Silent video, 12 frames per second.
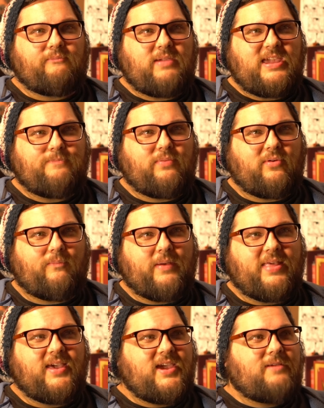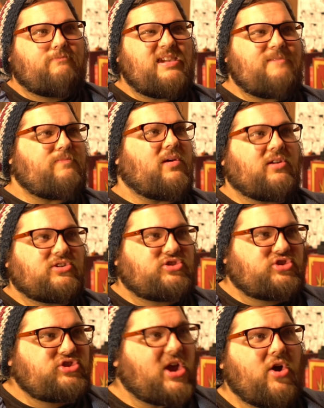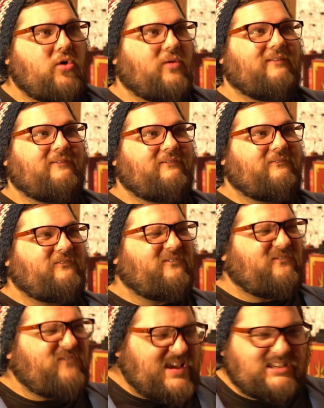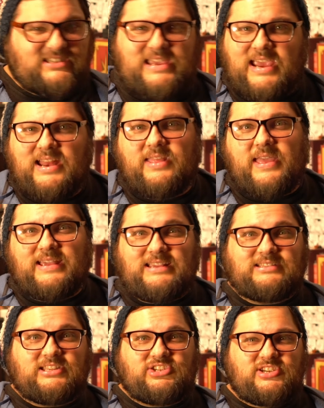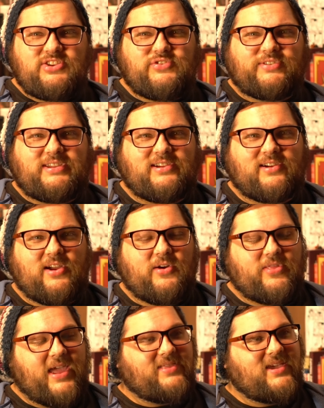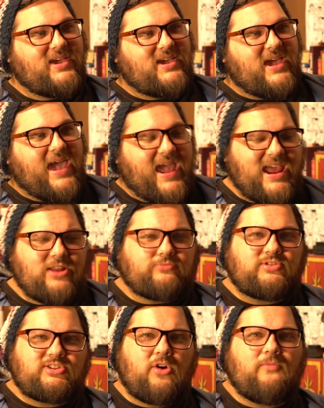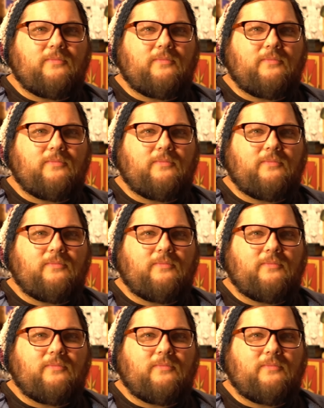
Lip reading: people, but people are so fixated that he's the shield hero and hate him so